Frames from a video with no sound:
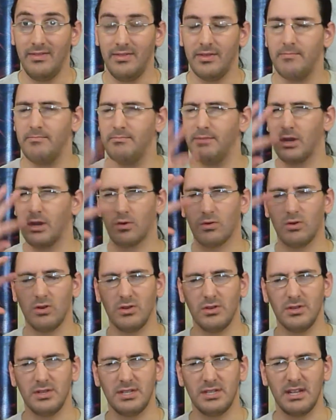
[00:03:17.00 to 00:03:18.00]
The
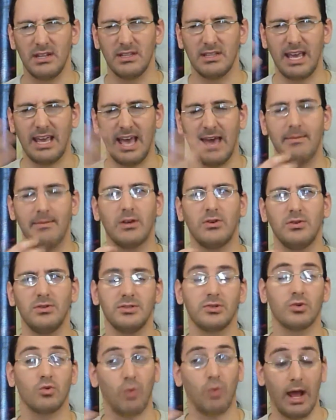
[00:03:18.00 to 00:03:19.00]
minerals and
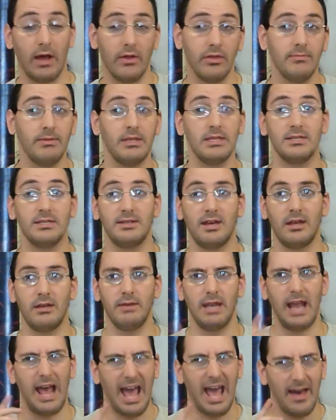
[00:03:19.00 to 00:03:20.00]
chemicals around them in the
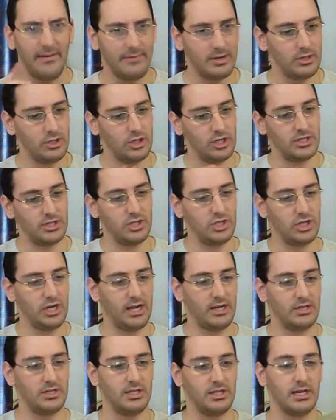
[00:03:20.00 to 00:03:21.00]
sediment haven't just
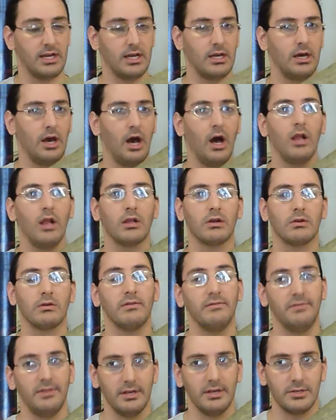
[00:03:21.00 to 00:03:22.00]
changed the color
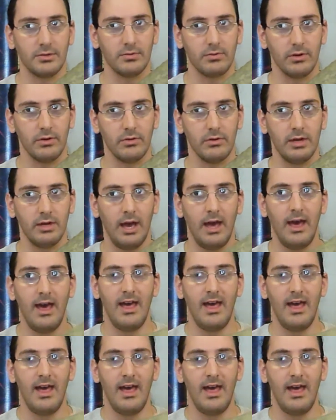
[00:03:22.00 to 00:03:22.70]
of this root,